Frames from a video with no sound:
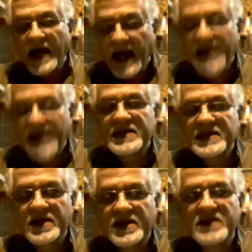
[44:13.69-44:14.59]
has
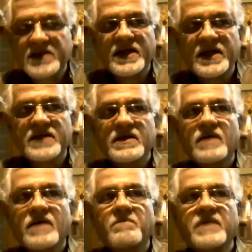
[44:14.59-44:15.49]
cultural
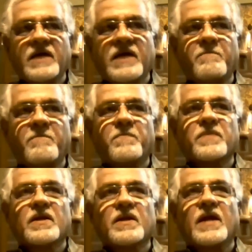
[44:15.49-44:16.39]
studies become
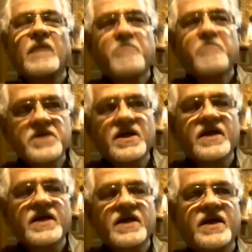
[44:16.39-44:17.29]
a
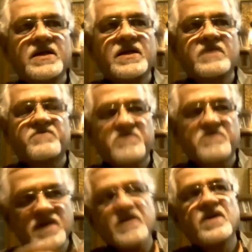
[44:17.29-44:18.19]
particular kind of
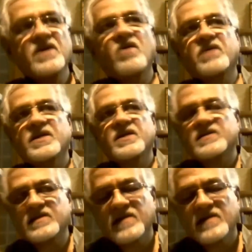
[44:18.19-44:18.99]
theory-oriented,